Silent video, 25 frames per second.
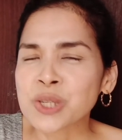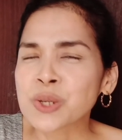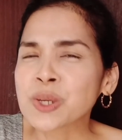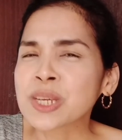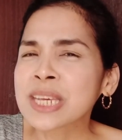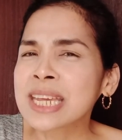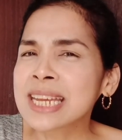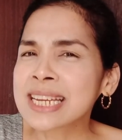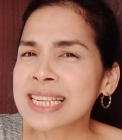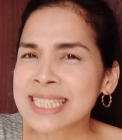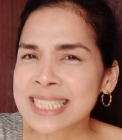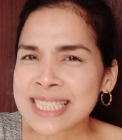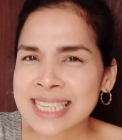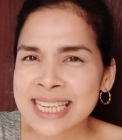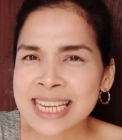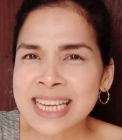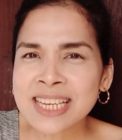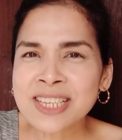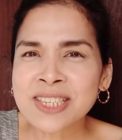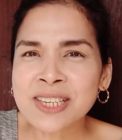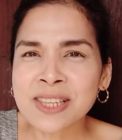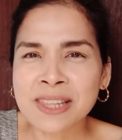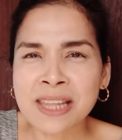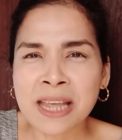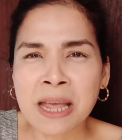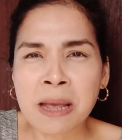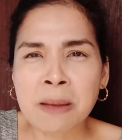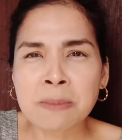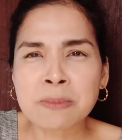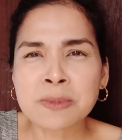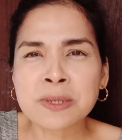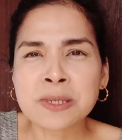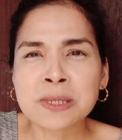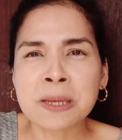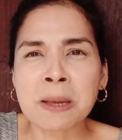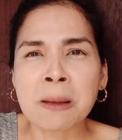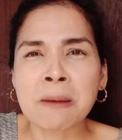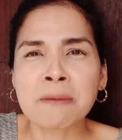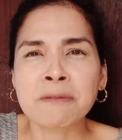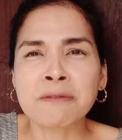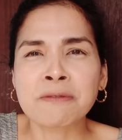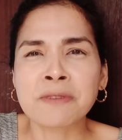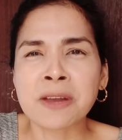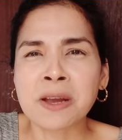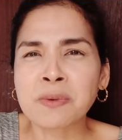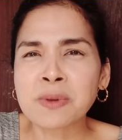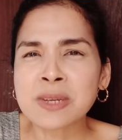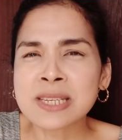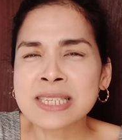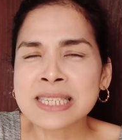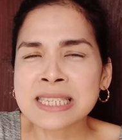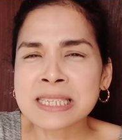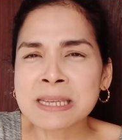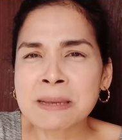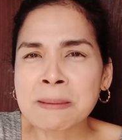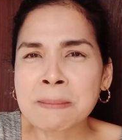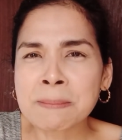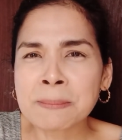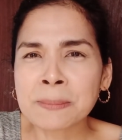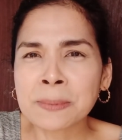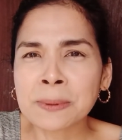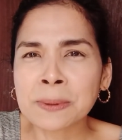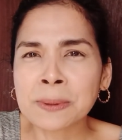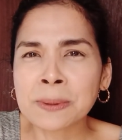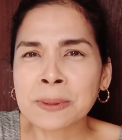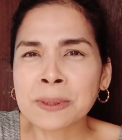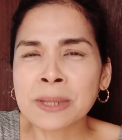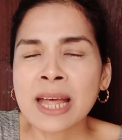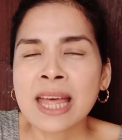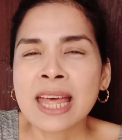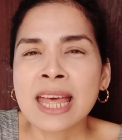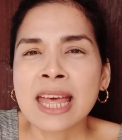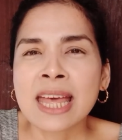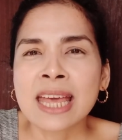you can teach them some very simple